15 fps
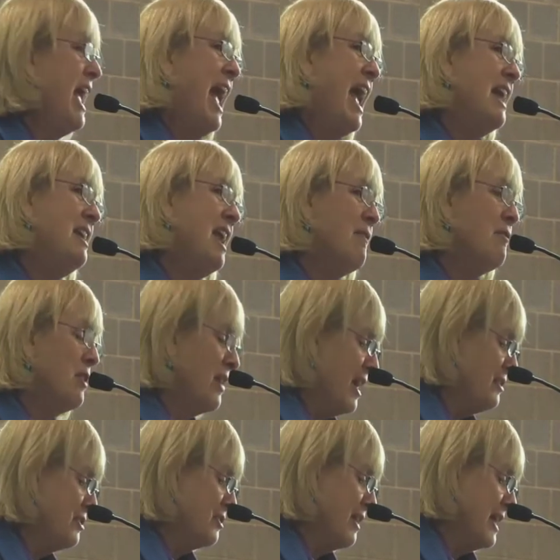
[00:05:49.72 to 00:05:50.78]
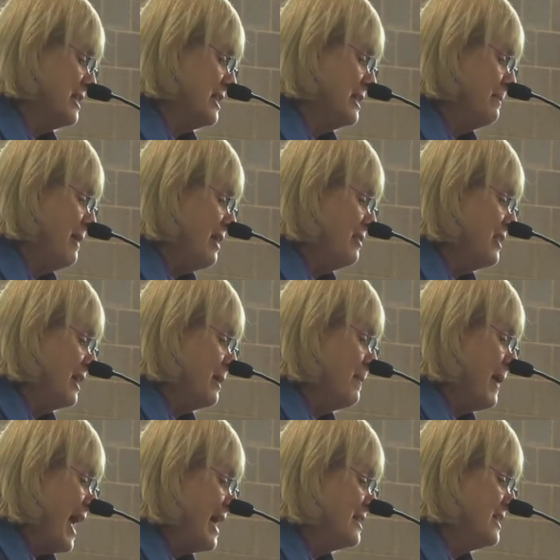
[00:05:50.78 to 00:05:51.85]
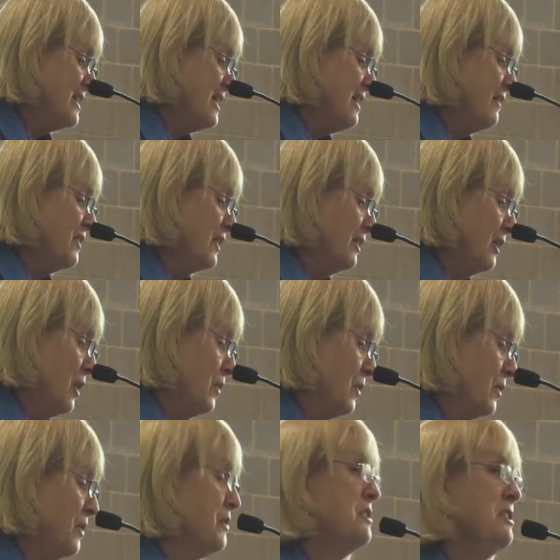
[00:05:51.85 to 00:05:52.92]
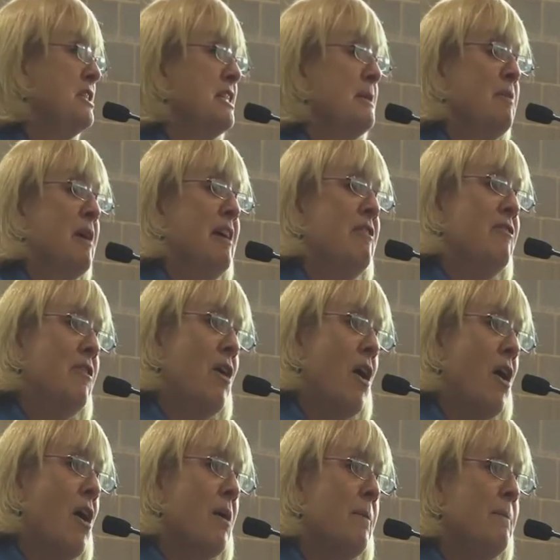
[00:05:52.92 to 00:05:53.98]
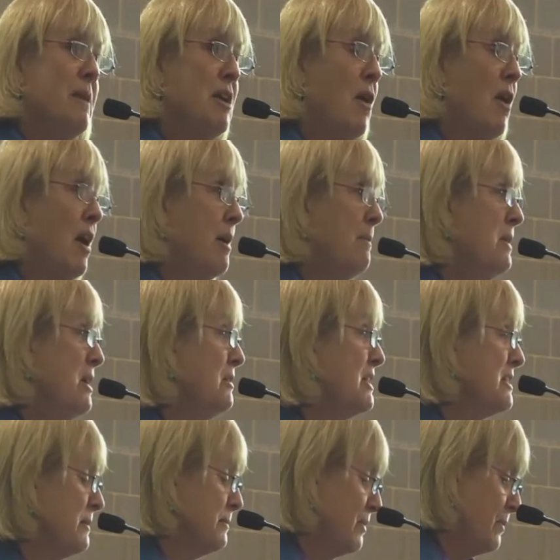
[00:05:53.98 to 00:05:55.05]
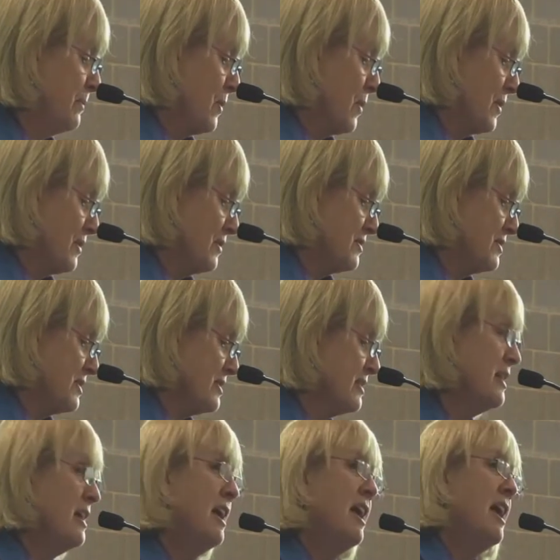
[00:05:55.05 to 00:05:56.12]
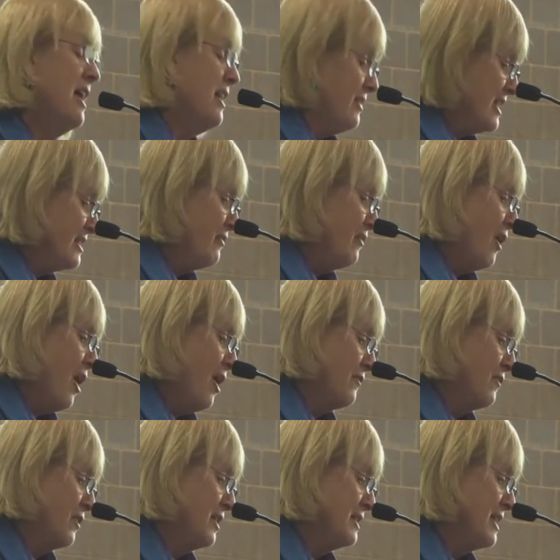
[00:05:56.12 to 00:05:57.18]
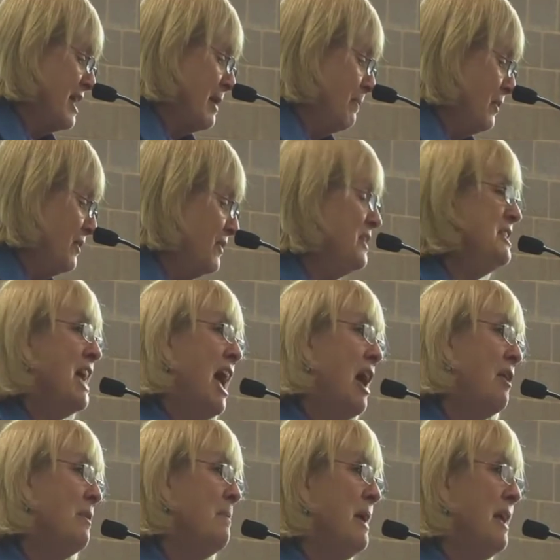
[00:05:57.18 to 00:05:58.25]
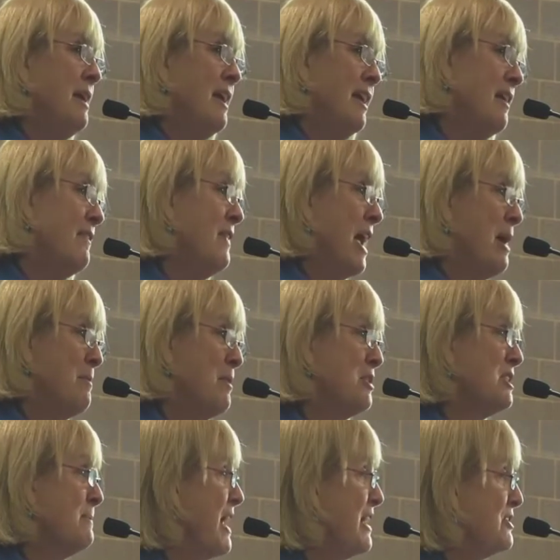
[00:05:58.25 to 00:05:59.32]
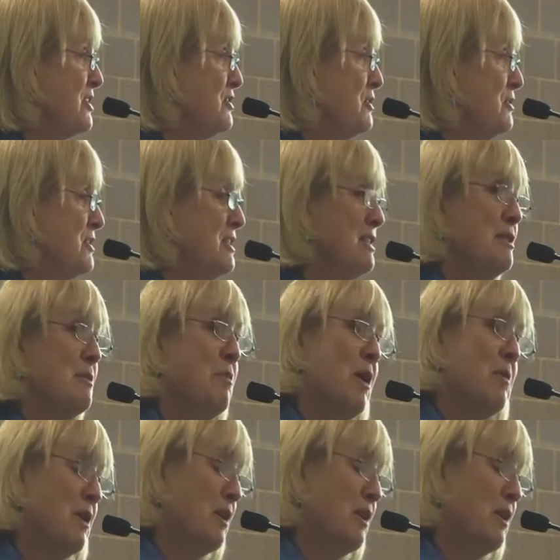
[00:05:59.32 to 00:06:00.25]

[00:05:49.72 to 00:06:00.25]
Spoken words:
And never underestimate the capacity of the local to spread far beyond municipal borders. This fall, for example, the town meeting of Amherst, Massachusetts, where we're